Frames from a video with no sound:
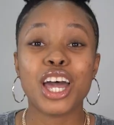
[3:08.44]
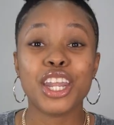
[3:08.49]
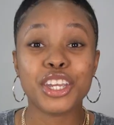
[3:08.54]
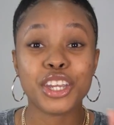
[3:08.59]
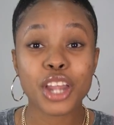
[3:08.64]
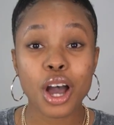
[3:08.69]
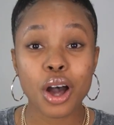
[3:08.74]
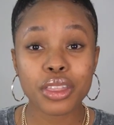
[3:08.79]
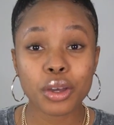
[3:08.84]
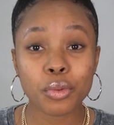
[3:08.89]

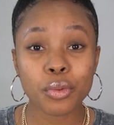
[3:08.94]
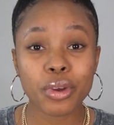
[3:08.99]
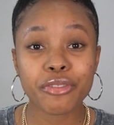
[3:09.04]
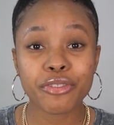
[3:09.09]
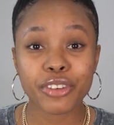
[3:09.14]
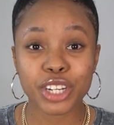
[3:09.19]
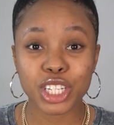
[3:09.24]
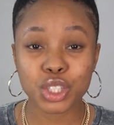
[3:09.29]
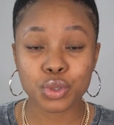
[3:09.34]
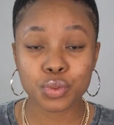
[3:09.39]
Now that we're
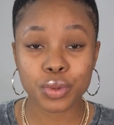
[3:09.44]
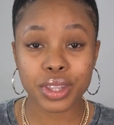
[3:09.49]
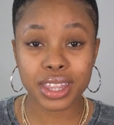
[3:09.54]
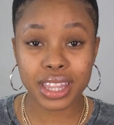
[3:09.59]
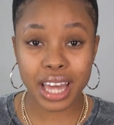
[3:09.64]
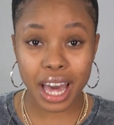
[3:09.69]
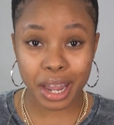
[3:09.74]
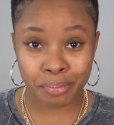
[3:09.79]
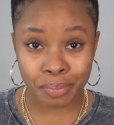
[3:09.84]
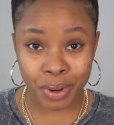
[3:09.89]
finished with
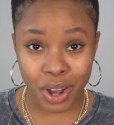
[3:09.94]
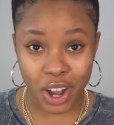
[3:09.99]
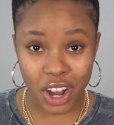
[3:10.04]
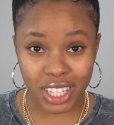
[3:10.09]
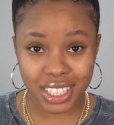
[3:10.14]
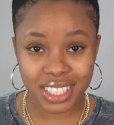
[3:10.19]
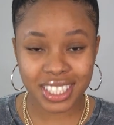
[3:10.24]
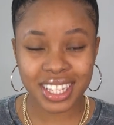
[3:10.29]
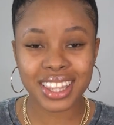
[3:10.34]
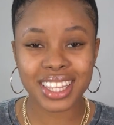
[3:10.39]
that
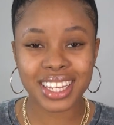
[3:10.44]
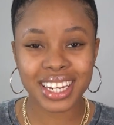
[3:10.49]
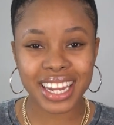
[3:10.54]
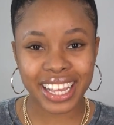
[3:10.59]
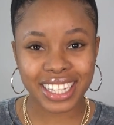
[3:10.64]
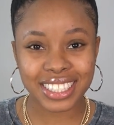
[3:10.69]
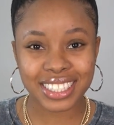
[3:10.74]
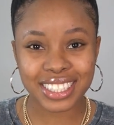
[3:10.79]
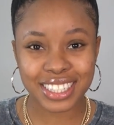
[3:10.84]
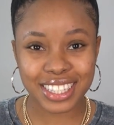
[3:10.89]
part, the
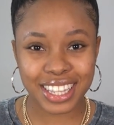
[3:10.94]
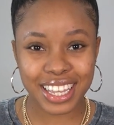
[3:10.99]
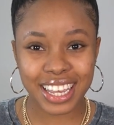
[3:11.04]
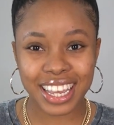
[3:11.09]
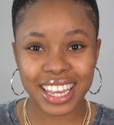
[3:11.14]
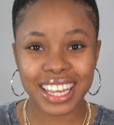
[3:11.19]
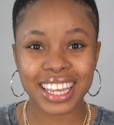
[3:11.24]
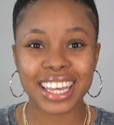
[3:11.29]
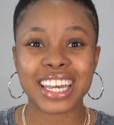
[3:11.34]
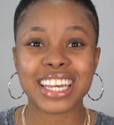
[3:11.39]
next
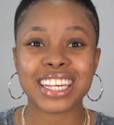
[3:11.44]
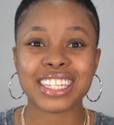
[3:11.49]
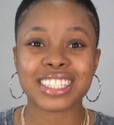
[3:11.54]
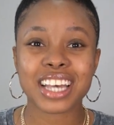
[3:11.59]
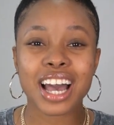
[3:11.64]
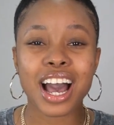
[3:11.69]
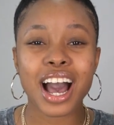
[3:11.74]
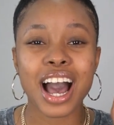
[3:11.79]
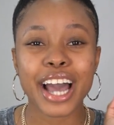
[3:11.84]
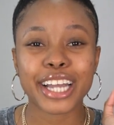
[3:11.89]
thing is
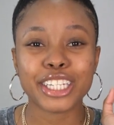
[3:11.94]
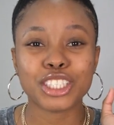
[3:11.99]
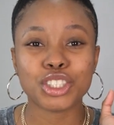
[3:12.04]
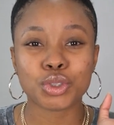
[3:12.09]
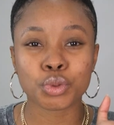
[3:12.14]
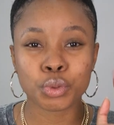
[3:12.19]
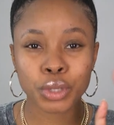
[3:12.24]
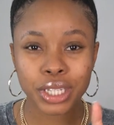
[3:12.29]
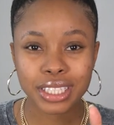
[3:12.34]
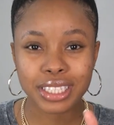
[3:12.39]
a
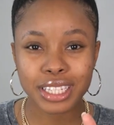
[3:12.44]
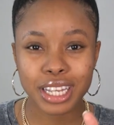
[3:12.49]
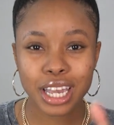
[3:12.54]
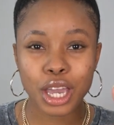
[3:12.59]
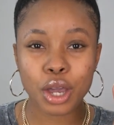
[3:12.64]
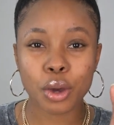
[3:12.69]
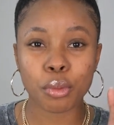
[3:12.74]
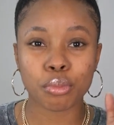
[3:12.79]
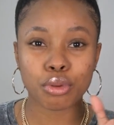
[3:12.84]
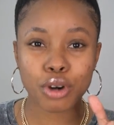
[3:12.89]

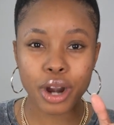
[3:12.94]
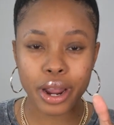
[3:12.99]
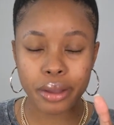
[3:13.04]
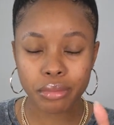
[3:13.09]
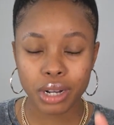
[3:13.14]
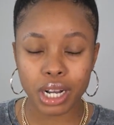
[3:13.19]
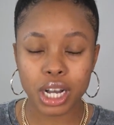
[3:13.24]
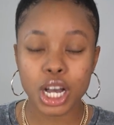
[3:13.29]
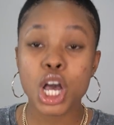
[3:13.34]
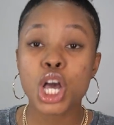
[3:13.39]
hydrating
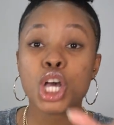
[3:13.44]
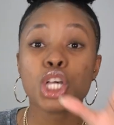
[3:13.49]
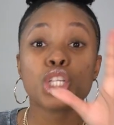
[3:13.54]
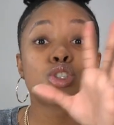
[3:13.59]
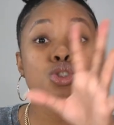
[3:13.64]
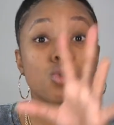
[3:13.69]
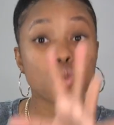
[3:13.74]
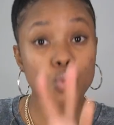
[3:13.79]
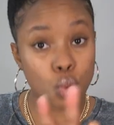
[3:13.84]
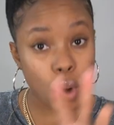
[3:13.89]
primer.
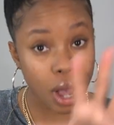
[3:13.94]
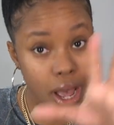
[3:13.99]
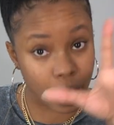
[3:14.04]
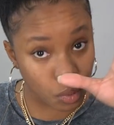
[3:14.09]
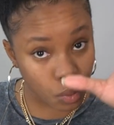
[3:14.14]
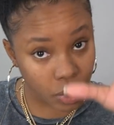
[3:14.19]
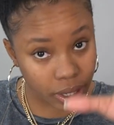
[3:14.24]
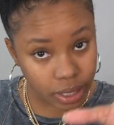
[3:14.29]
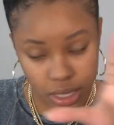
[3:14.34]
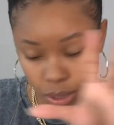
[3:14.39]
So I
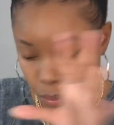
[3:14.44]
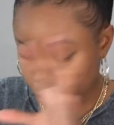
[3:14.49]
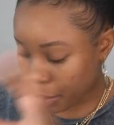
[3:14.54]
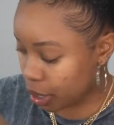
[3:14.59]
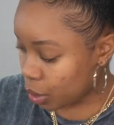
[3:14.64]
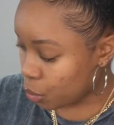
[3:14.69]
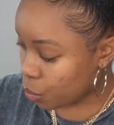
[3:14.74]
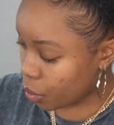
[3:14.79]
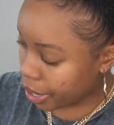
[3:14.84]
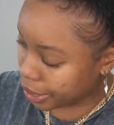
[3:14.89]
went to
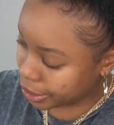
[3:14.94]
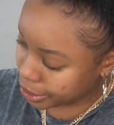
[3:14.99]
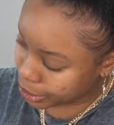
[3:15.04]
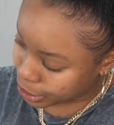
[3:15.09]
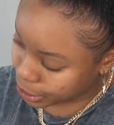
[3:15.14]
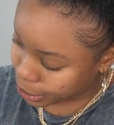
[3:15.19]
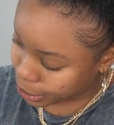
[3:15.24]
Pennywise